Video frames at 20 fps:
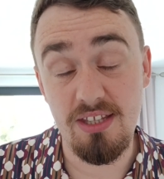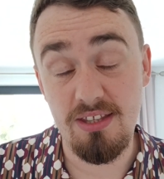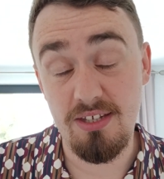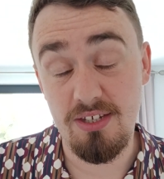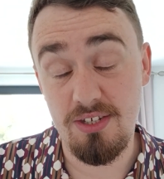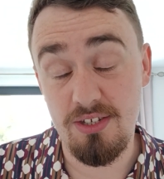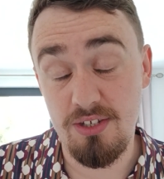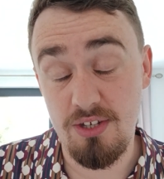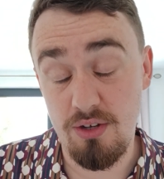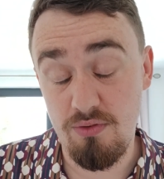
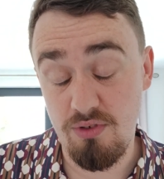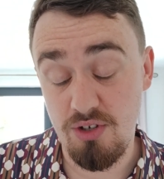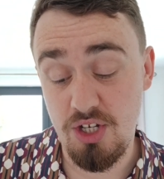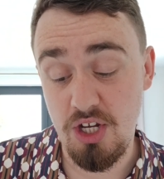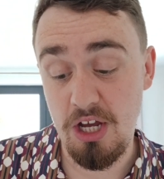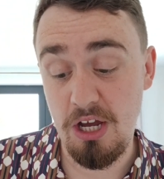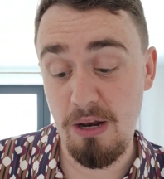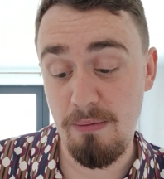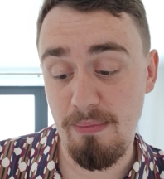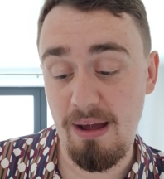this is his
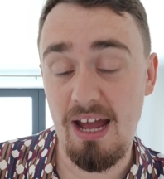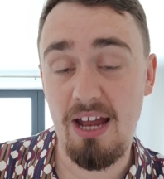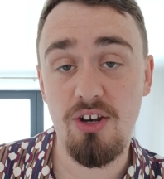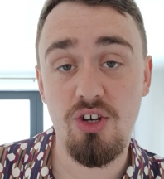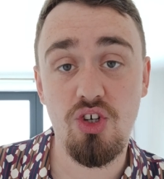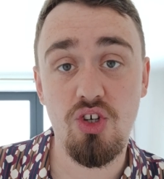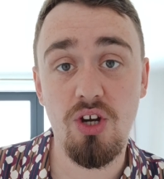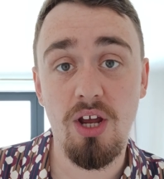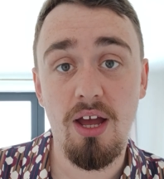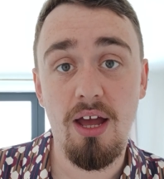return
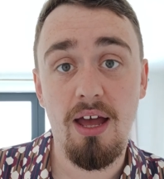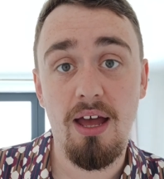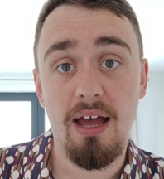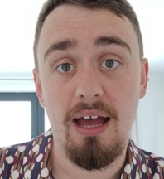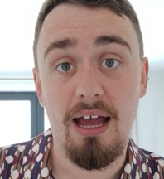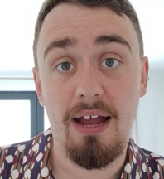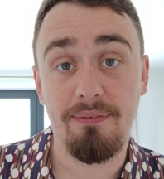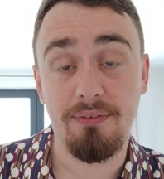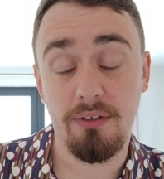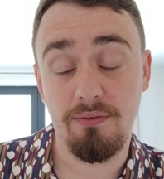match
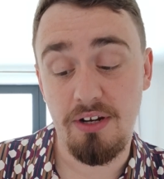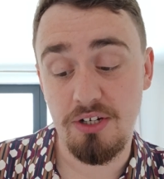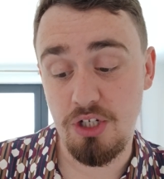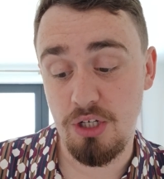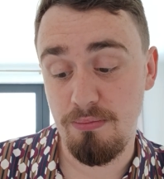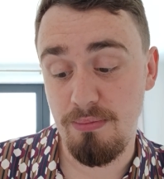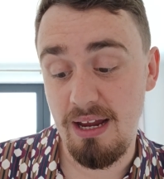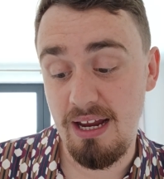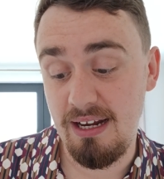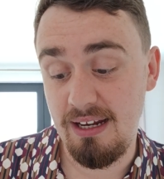after
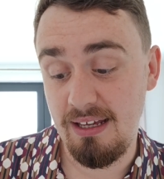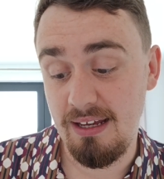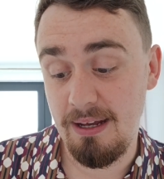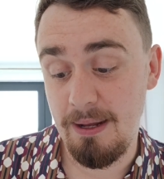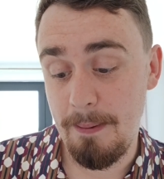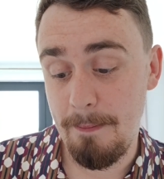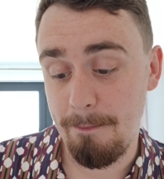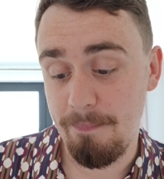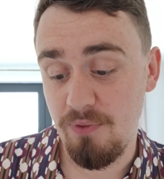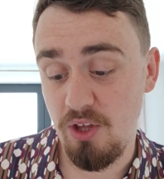WrestleMania.